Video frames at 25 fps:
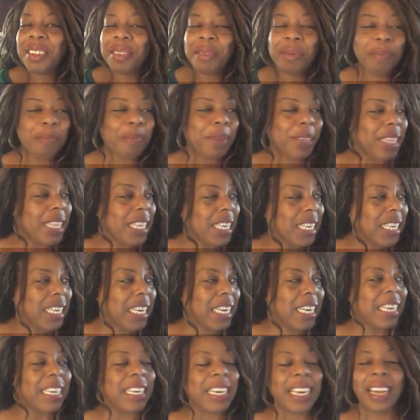Put the
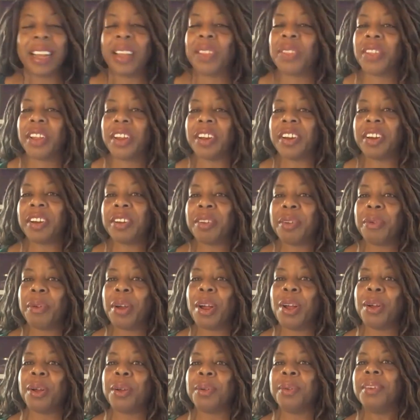seed down there to
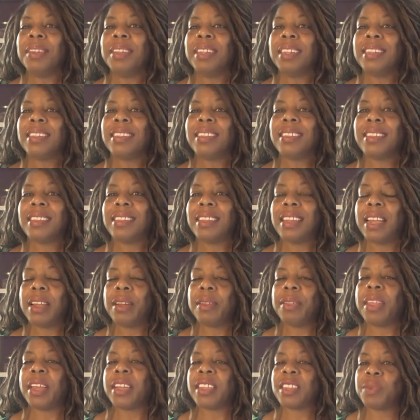grow.
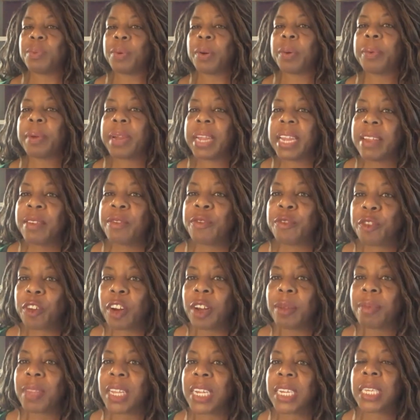And that's where we eat
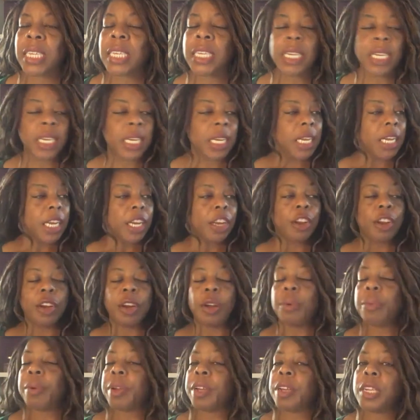from. That's, you
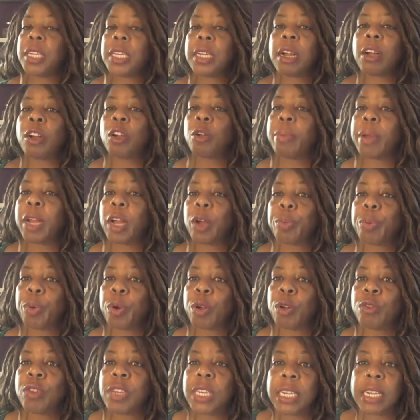know, when you talk about
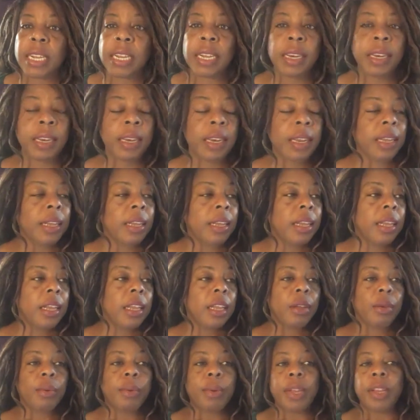protein,
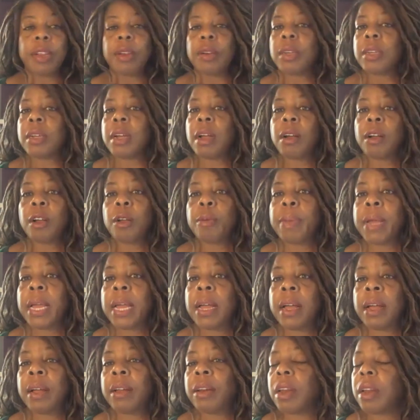when you talk
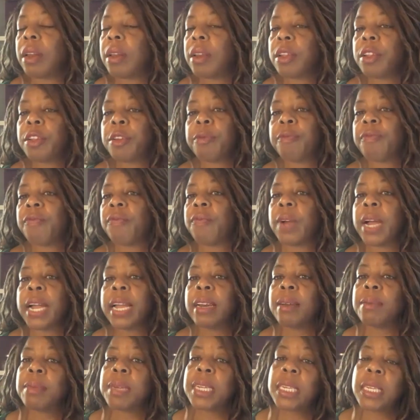about
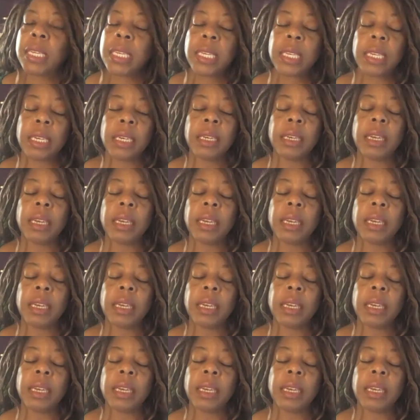vitamins and